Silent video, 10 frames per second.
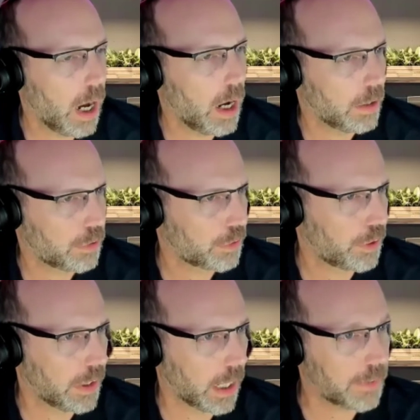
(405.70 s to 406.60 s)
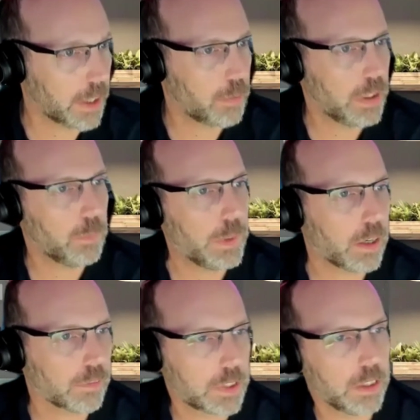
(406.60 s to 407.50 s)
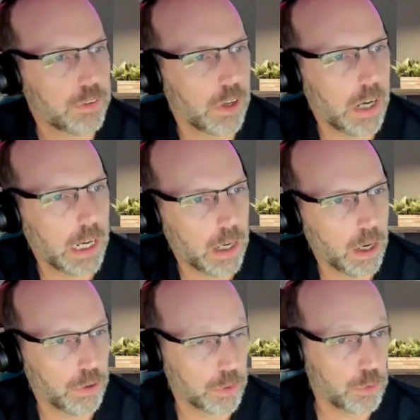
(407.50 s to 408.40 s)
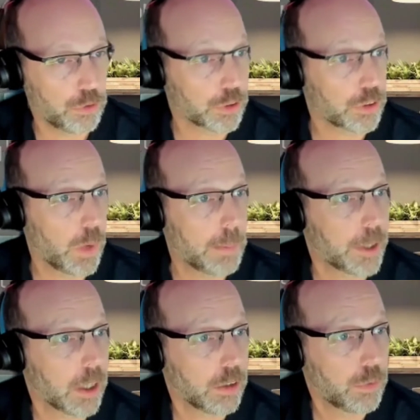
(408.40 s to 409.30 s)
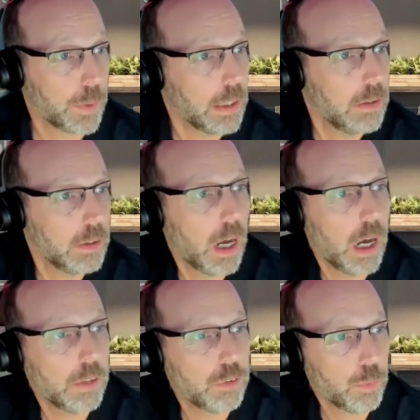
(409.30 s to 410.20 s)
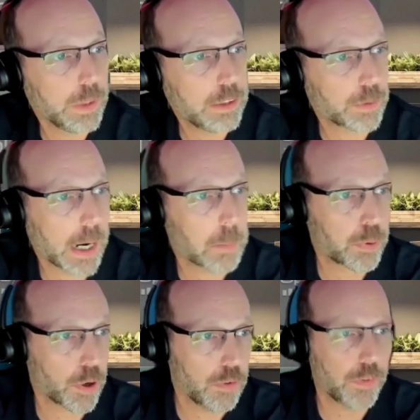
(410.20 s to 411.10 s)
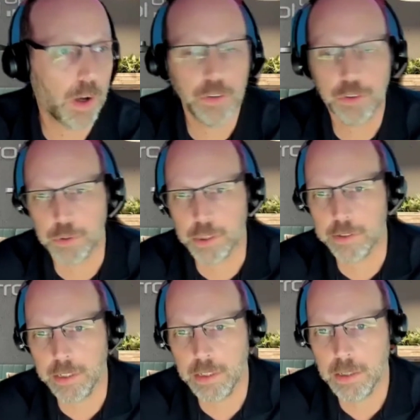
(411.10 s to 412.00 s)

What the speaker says: asks, and I think we covered this during the webinar as well, do we track profile unity?